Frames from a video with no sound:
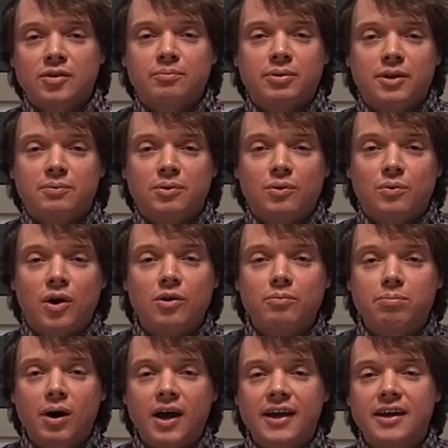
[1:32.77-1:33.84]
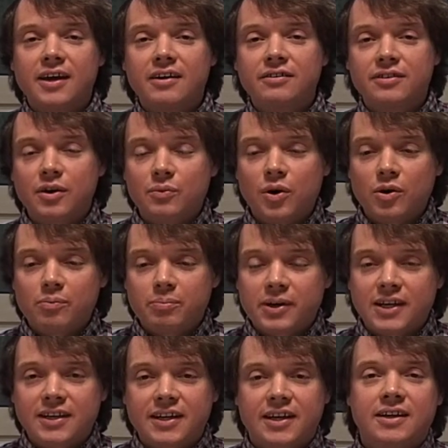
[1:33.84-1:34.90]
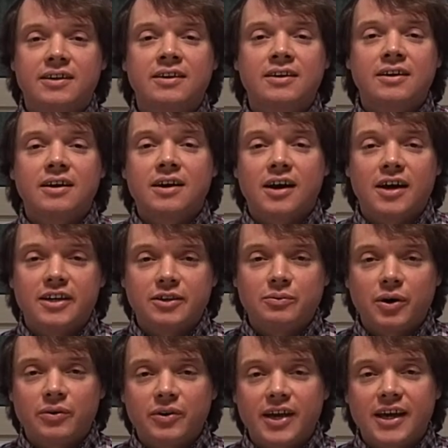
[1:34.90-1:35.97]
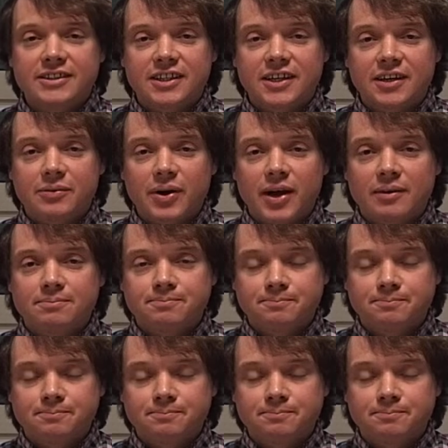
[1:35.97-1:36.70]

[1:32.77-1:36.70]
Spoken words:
People won't buy it, they won't build it, and it won't get anywhere.